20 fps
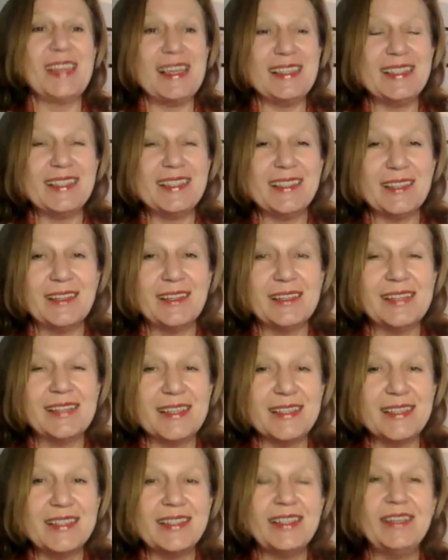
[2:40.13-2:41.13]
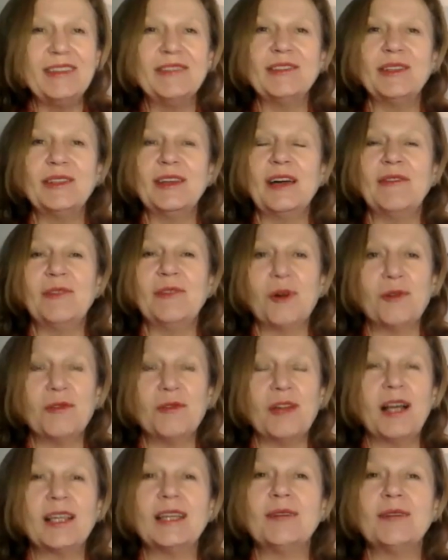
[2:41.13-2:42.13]
Tensie, a warm
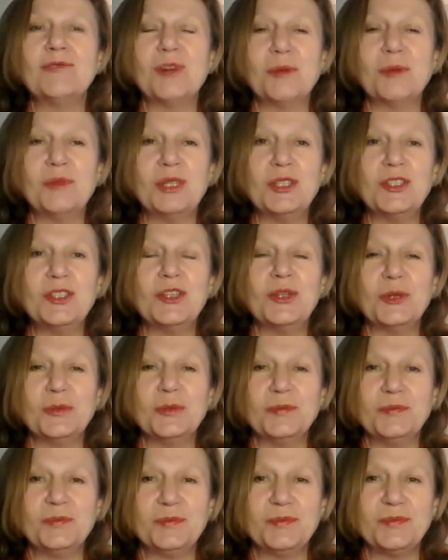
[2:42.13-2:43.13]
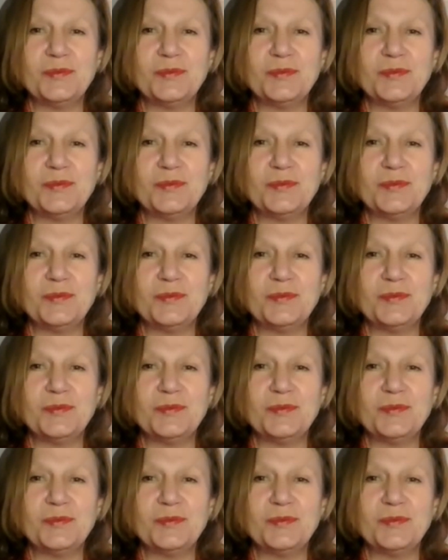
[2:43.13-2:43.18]
welcome from me too.